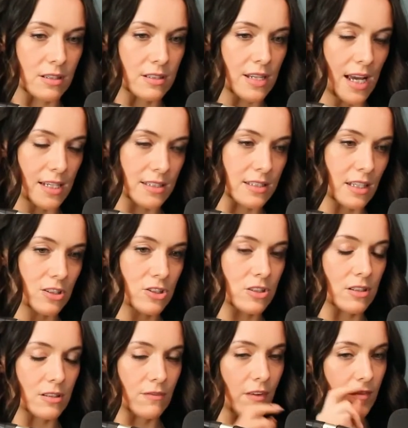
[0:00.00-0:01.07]
test that
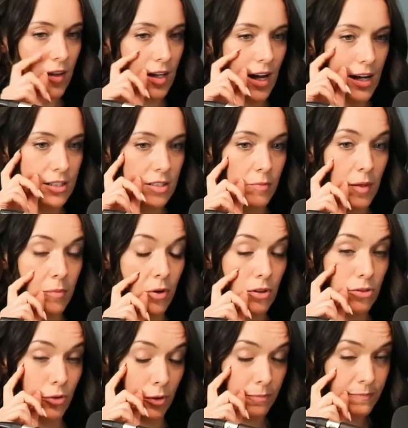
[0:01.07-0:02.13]
Vivian had to be put
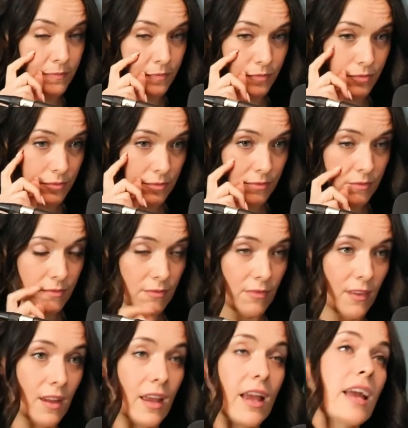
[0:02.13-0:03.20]
through.
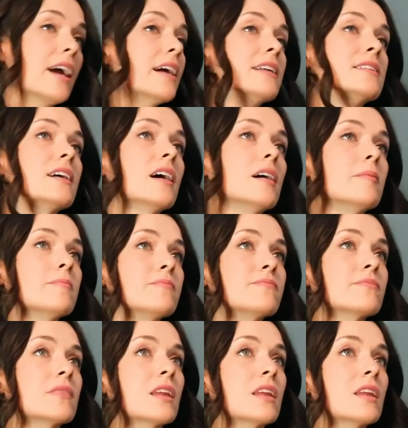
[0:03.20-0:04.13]
And